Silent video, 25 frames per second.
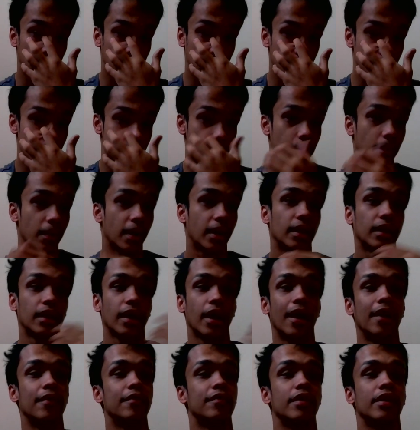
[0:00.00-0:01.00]

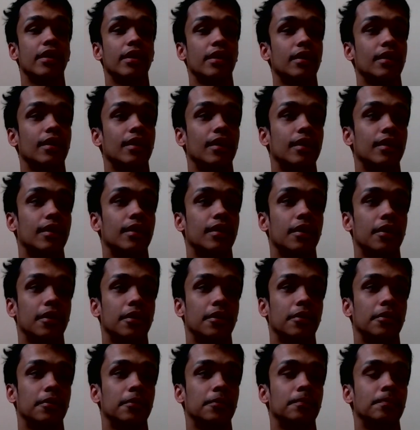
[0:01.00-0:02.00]

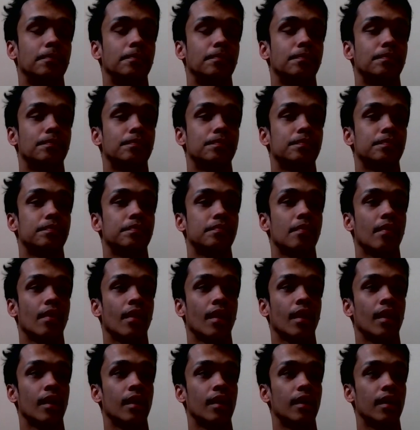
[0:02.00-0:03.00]
a
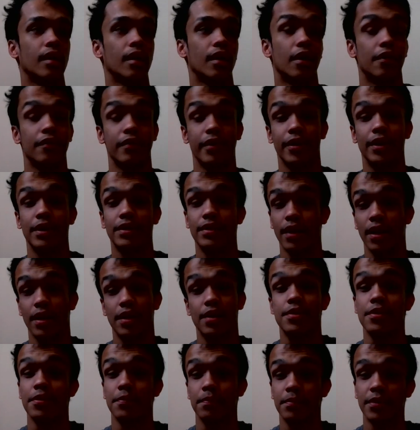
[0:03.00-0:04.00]
very
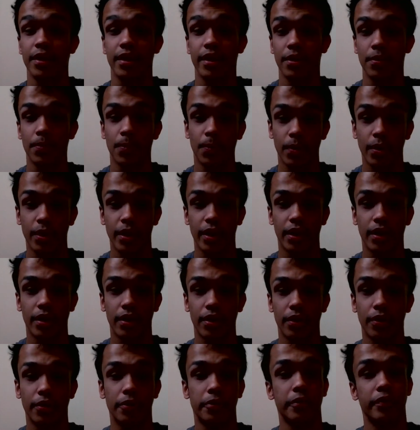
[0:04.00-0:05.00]
tiresome day at work
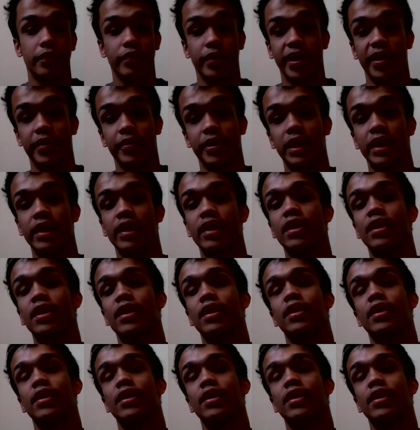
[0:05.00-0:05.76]
or very